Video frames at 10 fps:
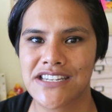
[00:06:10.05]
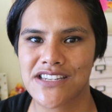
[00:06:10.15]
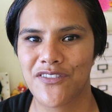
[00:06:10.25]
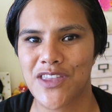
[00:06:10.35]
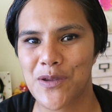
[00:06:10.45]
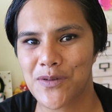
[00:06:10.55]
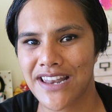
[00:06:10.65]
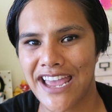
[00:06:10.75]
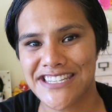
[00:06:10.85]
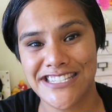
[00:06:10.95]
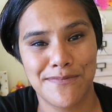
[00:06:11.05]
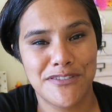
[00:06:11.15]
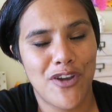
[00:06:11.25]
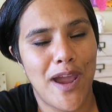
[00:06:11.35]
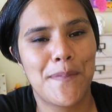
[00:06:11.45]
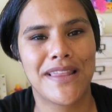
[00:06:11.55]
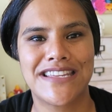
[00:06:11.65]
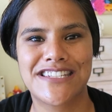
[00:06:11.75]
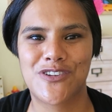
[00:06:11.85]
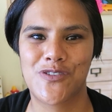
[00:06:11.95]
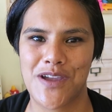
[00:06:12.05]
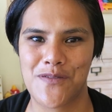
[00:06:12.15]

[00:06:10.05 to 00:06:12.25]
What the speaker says: and if you would like to subscribe, please do.